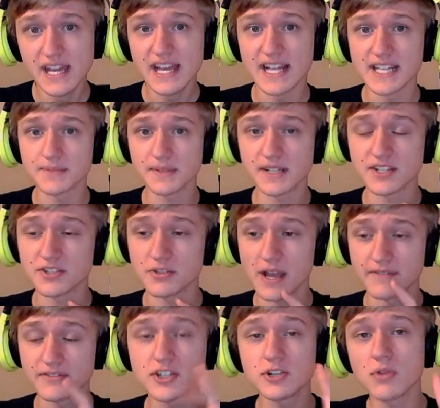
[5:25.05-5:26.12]
is because you
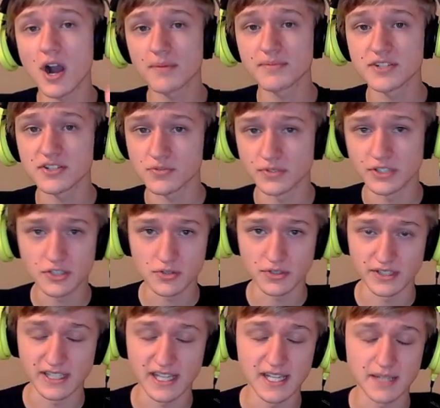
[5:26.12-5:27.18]
have two options when you join
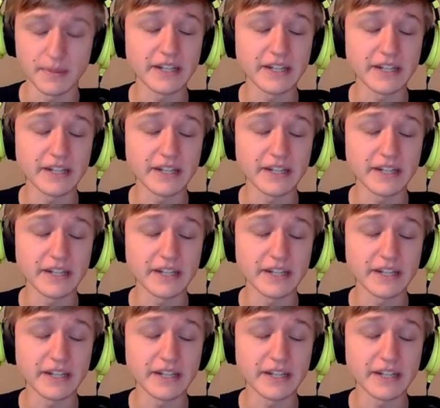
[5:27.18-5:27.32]
the game: